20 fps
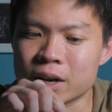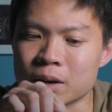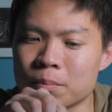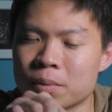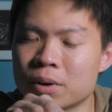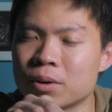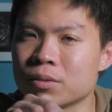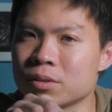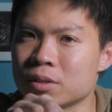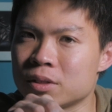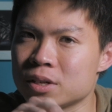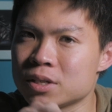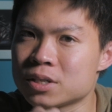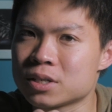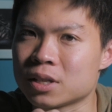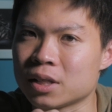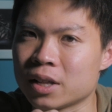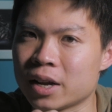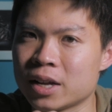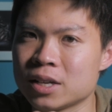about
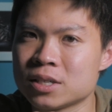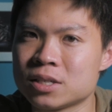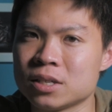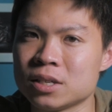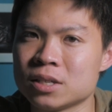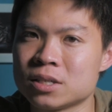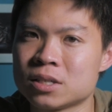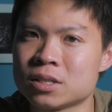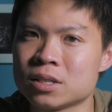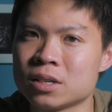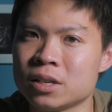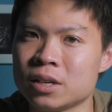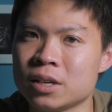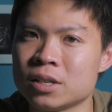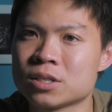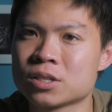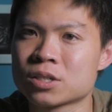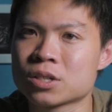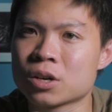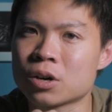this lens is
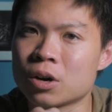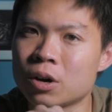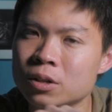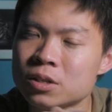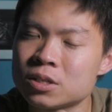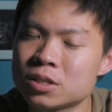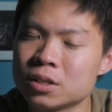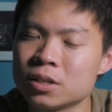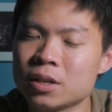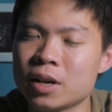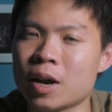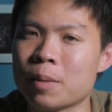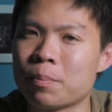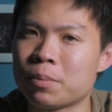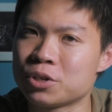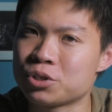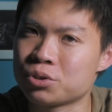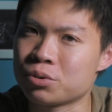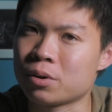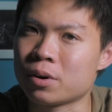its constant
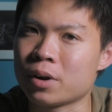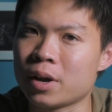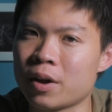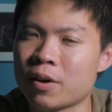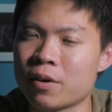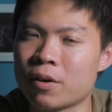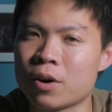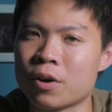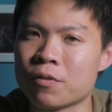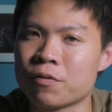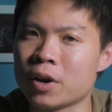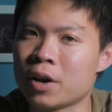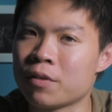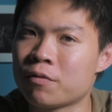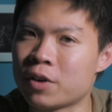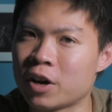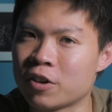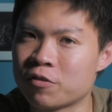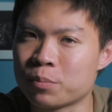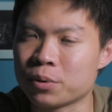aperture of
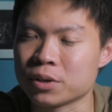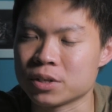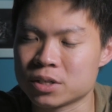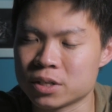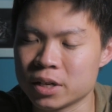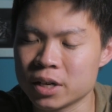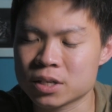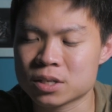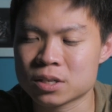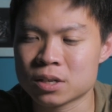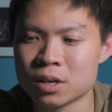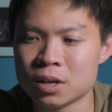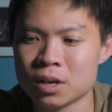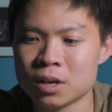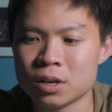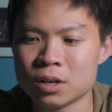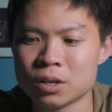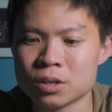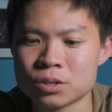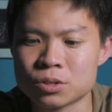f5.6.
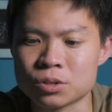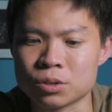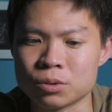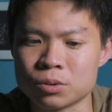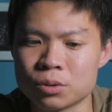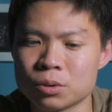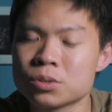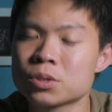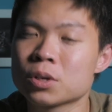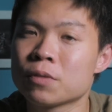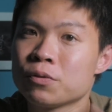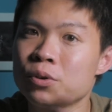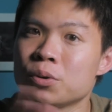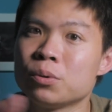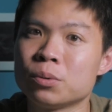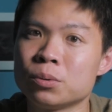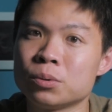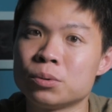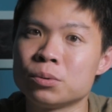So those of you who